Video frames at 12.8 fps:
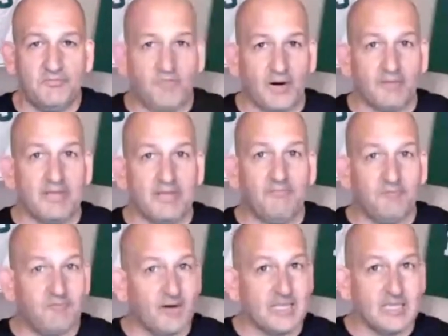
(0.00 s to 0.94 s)
very,
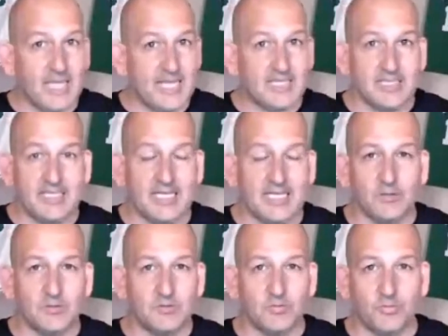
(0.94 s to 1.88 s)
very likely that
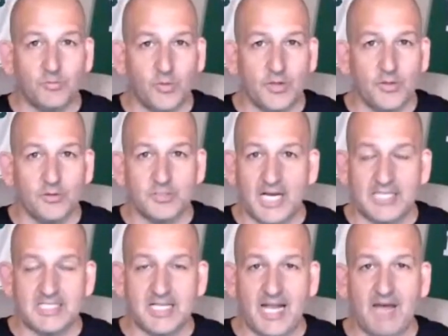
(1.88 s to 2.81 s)
one of those guys
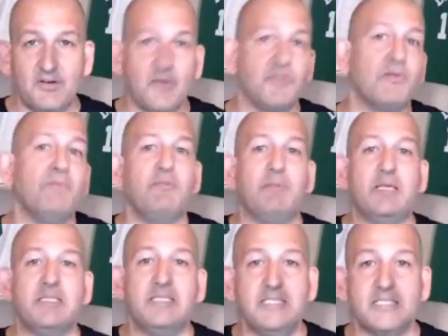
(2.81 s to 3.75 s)
is going to have another MVP
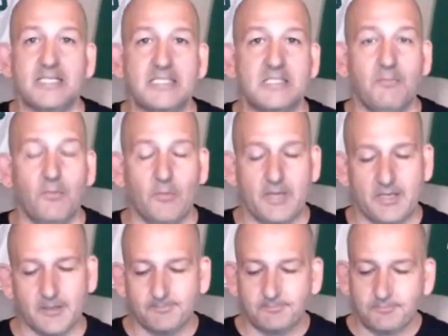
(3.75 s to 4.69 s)
season at some point
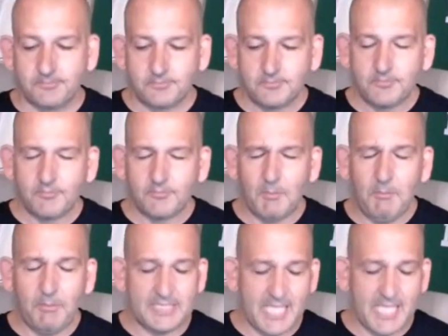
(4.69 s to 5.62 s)
here.
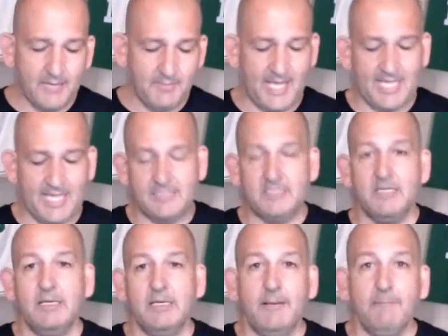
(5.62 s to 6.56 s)
But Tatum has
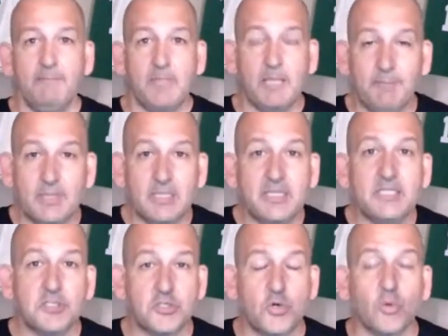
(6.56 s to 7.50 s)
the ability
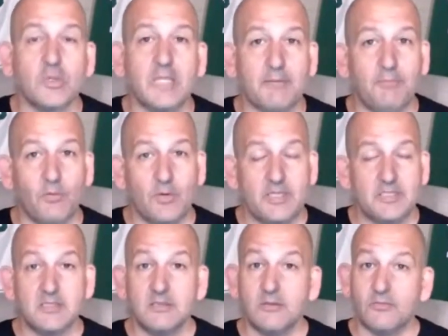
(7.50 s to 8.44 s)
to score a lot of
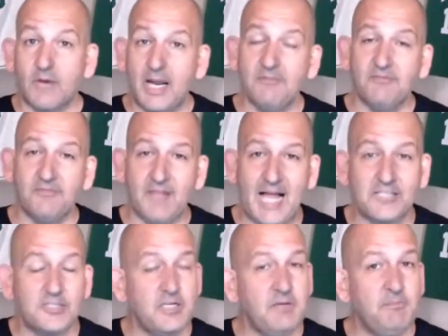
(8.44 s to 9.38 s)
points, right?
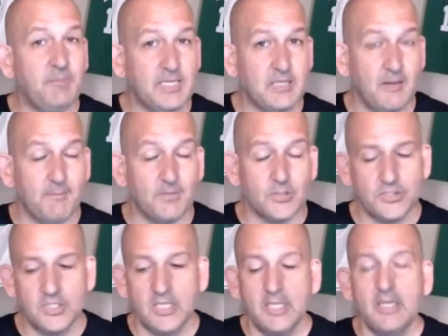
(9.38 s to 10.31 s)
Flashy, big
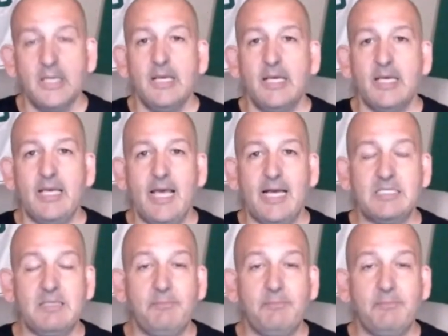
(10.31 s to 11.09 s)
numbers. He has the